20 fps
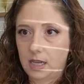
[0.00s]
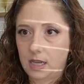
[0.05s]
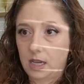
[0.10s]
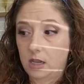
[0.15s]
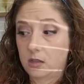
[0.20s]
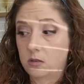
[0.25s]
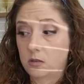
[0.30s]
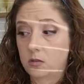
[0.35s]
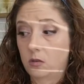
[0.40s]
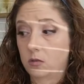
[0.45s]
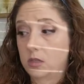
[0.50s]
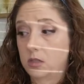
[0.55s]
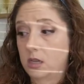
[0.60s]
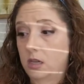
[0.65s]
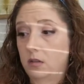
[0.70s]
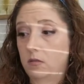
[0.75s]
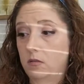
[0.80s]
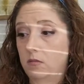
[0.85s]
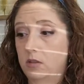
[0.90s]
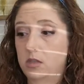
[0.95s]
in
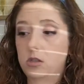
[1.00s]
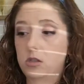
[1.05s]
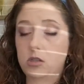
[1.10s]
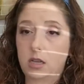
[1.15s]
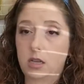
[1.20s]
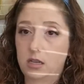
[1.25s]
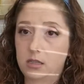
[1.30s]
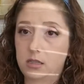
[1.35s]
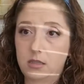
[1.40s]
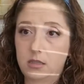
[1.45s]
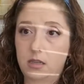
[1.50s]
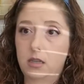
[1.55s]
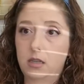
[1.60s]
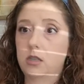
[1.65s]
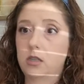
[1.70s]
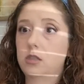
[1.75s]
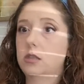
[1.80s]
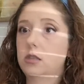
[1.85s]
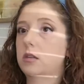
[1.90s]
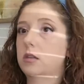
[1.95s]
consulting with a
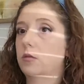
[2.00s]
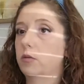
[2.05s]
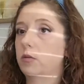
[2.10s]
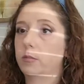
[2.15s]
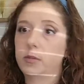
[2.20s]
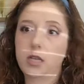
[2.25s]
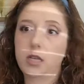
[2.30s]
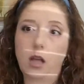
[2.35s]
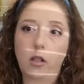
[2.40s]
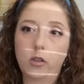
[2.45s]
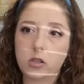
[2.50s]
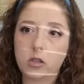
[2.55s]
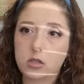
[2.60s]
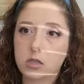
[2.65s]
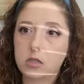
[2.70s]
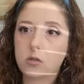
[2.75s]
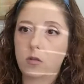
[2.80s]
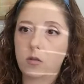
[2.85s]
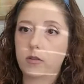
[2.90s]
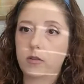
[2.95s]
geneticist, a
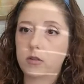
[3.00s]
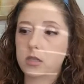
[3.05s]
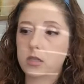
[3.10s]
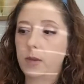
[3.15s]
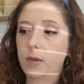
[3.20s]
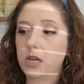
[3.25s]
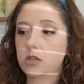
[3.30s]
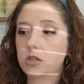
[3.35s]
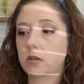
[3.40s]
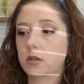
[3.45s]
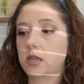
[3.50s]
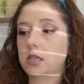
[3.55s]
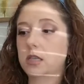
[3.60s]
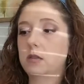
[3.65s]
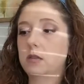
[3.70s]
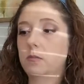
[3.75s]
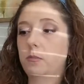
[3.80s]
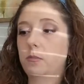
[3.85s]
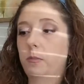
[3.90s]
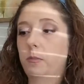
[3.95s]
rheumatologist, or other
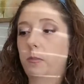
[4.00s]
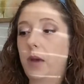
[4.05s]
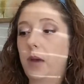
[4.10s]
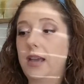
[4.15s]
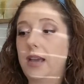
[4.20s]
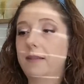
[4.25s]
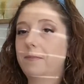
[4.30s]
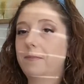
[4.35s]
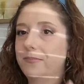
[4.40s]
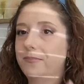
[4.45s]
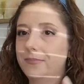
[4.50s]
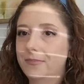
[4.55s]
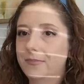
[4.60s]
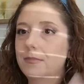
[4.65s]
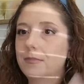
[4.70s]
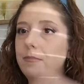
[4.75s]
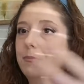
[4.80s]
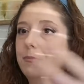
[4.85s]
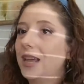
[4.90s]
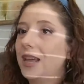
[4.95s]
specialists. But
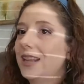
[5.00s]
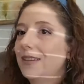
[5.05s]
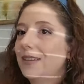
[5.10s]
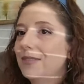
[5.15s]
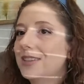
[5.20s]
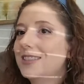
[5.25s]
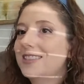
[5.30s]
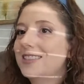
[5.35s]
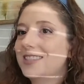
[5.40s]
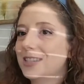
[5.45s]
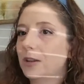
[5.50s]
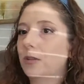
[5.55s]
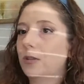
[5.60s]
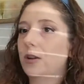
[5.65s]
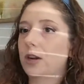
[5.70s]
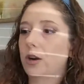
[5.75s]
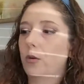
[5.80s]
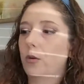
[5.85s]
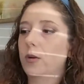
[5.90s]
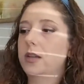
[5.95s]
many of us still
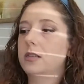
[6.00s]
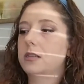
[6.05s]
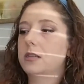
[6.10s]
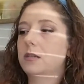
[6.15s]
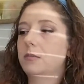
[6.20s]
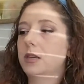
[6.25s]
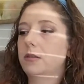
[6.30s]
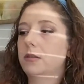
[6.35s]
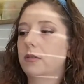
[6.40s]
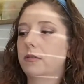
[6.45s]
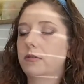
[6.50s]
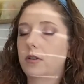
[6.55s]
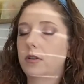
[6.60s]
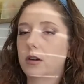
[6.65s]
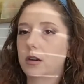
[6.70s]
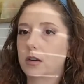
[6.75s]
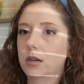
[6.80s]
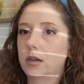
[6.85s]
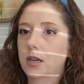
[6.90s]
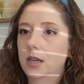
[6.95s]
are going to be
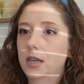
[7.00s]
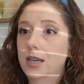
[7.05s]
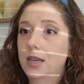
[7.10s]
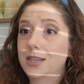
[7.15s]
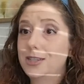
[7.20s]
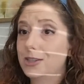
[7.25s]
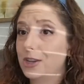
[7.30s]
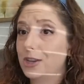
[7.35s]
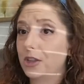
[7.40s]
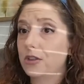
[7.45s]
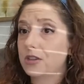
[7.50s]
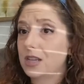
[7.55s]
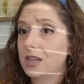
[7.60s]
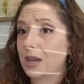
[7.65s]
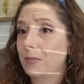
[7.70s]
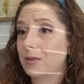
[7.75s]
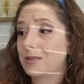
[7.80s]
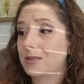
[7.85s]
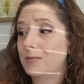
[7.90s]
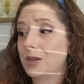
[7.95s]
referred to another
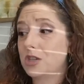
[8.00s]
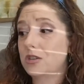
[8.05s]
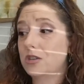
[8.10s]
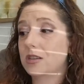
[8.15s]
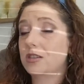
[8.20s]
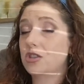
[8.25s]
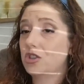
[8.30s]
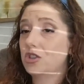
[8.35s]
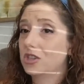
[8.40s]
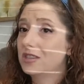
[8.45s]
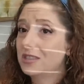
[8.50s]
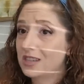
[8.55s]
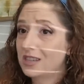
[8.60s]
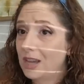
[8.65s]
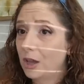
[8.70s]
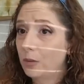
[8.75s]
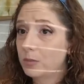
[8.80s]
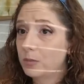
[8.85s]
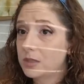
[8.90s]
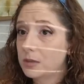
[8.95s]
type of specialist just to
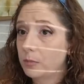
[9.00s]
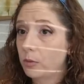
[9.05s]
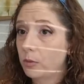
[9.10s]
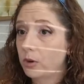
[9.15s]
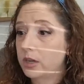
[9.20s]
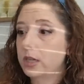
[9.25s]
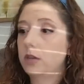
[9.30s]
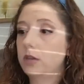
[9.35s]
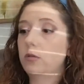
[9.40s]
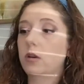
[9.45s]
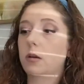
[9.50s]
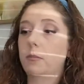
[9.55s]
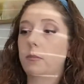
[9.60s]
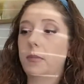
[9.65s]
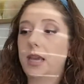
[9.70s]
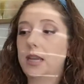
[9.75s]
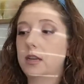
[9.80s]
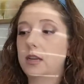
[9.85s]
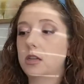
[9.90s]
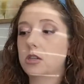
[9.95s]
help support you or
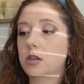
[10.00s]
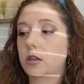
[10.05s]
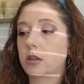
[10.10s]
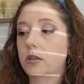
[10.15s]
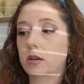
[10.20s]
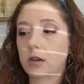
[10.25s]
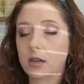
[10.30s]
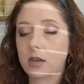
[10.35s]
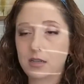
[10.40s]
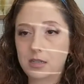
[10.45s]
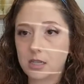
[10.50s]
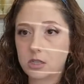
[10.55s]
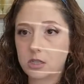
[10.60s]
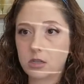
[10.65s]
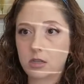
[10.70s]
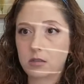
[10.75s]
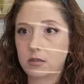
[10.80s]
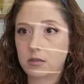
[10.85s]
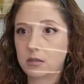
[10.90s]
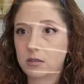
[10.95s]
manage other
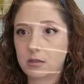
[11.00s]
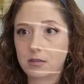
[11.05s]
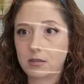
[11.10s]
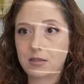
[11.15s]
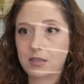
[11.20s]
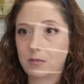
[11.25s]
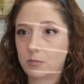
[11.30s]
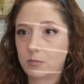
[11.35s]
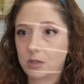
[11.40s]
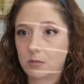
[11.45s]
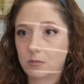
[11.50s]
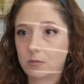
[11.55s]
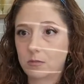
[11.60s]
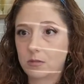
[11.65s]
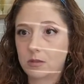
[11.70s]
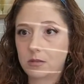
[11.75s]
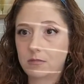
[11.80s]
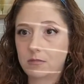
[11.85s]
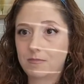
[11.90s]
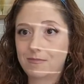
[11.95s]
conditions and
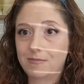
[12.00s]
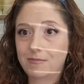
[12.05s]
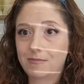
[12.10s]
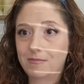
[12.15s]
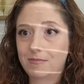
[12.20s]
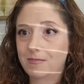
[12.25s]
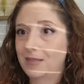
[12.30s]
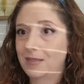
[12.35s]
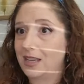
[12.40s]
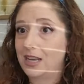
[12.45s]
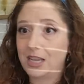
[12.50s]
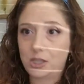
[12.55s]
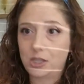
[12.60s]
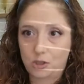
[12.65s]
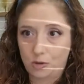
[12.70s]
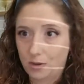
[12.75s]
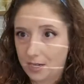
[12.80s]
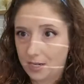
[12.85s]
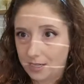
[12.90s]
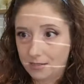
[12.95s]
symptoms and
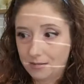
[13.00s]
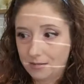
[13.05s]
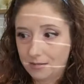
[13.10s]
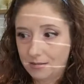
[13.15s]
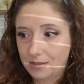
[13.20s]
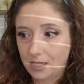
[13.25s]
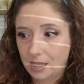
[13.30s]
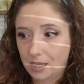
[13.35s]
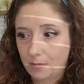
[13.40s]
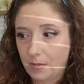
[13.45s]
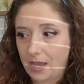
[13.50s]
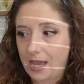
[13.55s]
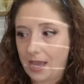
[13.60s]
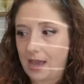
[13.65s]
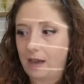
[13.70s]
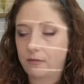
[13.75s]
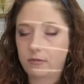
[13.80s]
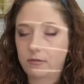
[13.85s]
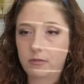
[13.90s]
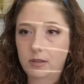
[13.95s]
histories that you may have.